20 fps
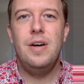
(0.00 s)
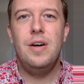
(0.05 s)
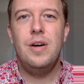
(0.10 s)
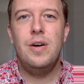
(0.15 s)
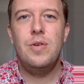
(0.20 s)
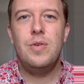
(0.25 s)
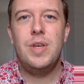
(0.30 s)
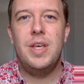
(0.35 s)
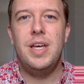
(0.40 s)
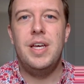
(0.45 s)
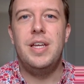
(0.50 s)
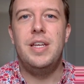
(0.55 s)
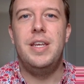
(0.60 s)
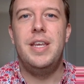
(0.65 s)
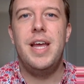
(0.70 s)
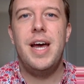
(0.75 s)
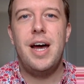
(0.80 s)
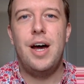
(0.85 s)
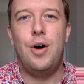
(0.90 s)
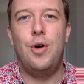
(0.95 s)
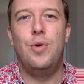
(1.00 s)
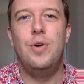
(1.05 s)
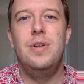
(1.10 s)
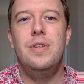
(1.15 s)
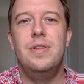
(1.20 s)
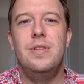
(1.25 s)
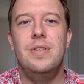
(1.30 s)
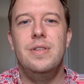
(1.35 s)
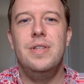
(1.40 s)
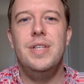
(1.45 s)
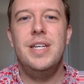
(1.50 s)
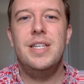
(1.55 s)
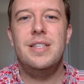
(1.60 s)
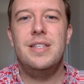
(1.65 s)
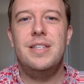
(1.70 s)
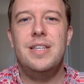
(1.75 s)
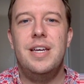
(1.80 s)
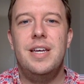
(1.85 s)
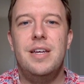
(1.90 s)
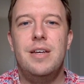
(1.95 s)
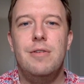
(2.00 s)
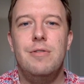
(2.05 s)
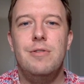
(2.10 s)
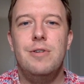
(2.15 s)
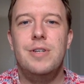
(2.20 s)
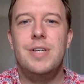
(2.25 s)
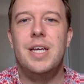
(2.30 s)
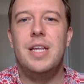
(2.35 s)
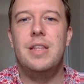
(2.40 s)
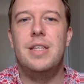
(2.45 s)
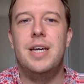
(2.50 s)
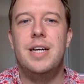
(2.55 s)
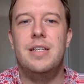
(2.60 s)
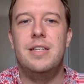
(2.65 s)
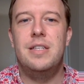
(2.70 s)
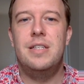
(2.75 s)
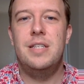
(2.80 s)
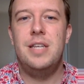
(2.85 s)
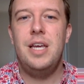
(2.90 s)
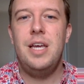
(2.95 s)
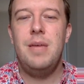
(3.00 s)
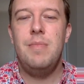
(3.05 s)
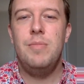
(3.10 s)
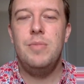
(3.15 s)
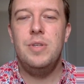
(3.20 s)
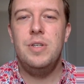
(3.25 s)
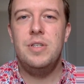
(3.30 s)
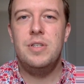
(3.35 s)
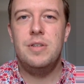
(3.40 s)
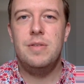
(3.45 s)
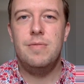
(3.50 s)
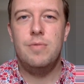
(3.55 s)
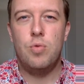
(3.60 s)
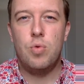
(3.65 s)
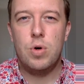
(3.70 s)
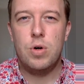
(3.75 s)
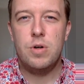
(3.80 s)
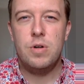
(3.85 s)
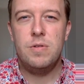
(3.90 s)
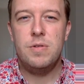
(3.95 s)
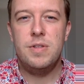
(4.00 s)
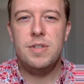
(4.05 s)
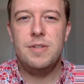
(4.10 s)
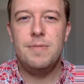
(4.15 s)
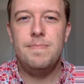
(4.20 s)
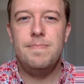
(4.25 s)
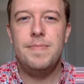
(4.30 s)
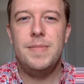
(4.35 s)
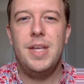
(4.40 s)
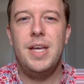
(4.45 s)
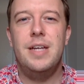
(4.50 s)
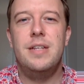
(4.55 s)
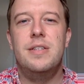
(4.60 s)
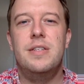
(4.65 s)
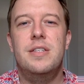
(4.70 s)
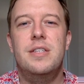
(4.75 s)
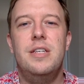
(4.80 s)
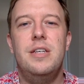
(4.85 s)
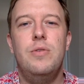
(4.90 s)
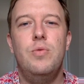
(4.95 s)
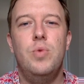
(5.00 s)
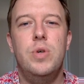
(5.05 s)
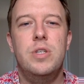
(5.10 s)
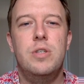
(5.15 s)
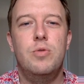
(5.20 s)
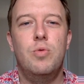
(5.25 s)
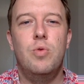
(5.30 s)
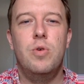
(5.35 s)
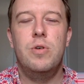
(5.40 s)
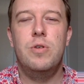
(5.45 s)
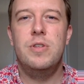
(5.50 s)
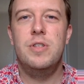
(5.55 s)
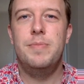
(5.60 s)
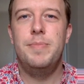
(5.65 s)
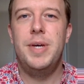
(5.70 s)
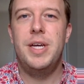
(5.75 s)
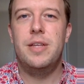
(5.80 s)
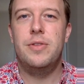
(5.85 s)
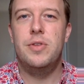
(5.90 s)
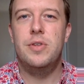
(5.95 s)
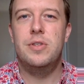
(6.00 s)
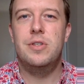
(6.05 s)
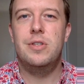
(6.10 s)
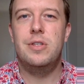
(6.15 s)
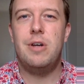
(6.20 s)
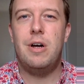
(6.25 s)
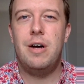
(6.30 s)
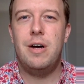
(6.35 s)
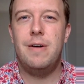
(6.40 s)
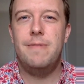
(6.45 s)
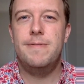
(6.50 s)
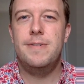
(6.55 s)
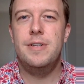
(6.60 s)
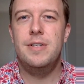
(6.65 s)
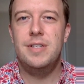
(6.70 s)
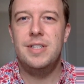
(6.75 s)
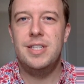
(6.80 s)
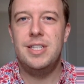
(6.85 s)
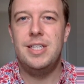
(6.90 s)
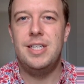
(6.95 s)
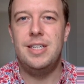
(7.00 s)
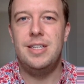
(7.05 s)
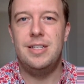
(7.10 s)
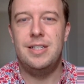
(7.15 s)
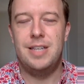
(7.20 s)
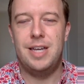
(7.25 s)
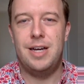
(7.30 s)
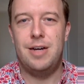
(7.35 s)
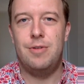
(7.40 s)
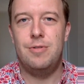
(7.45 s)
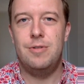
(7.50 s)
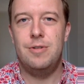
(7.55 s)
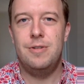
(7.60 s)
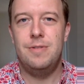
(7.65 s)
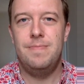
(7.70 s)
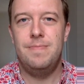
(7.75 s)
Okay, now let's take a look at that same list of words and see which words make the soft C sound.